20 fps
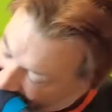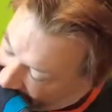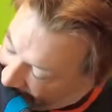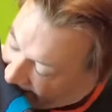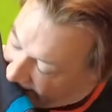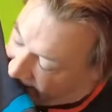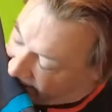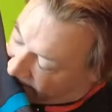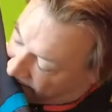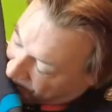
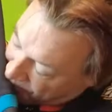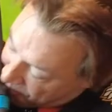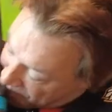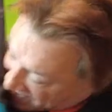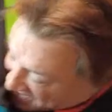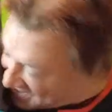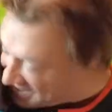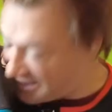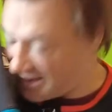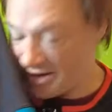they are
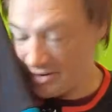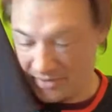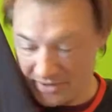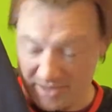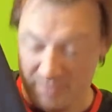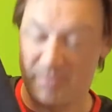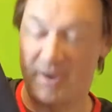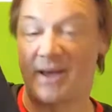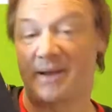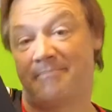missing here
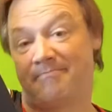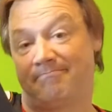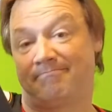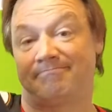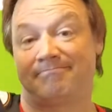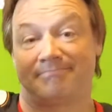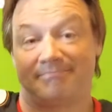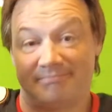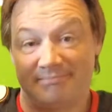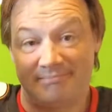at the bottom.
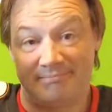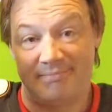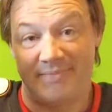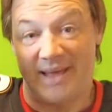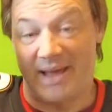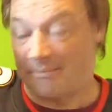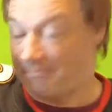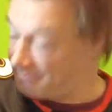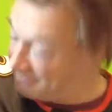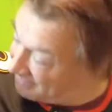
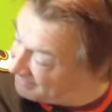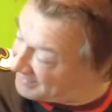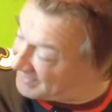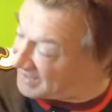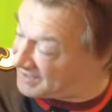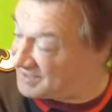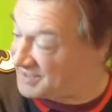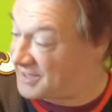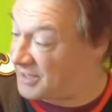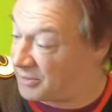Yeah,
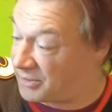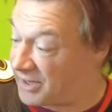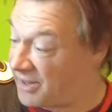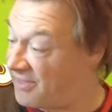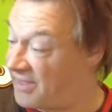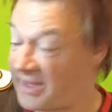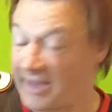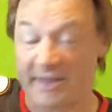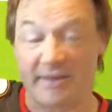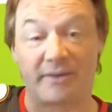that's the
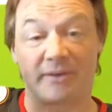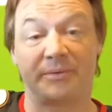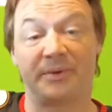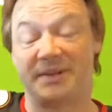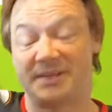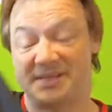only thing I could